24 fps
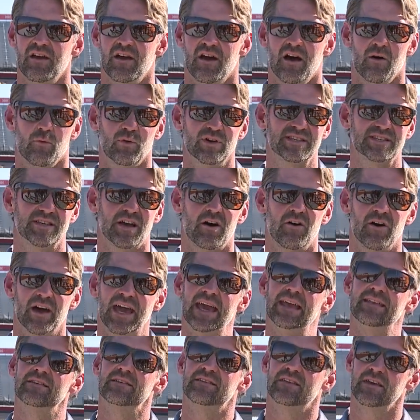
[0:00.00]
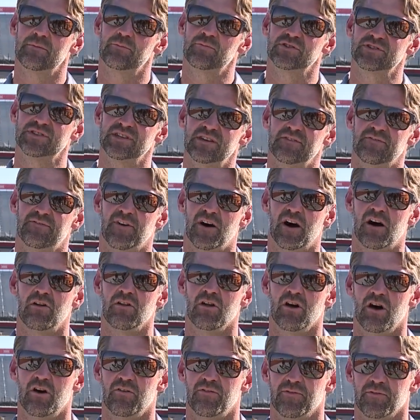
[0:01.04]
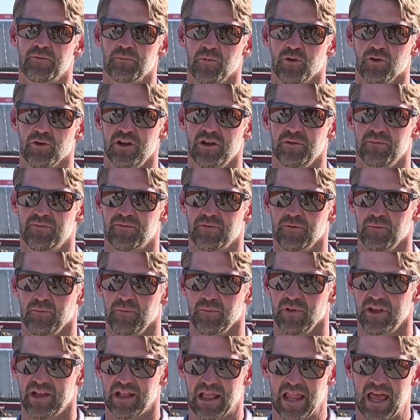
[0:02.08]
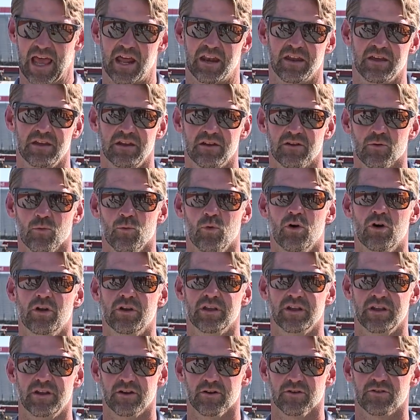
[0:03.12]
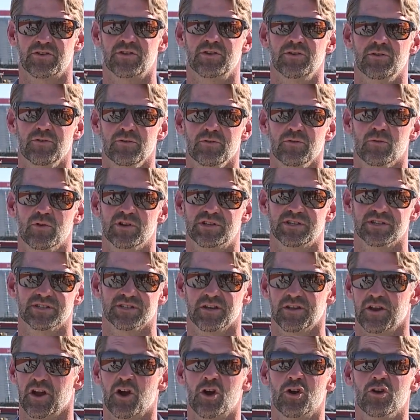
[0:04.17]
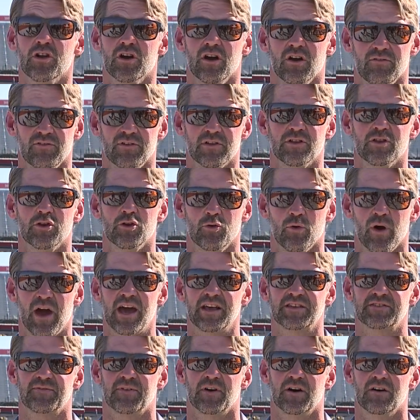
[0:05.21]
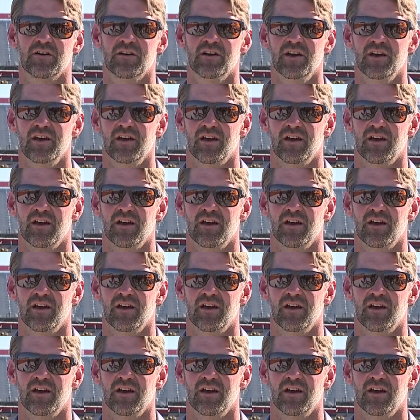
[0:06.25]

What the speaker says: We saw 8 to 10% fall off from grip from Atlanta year 1 to year 2, which is unheard of in new asphalt.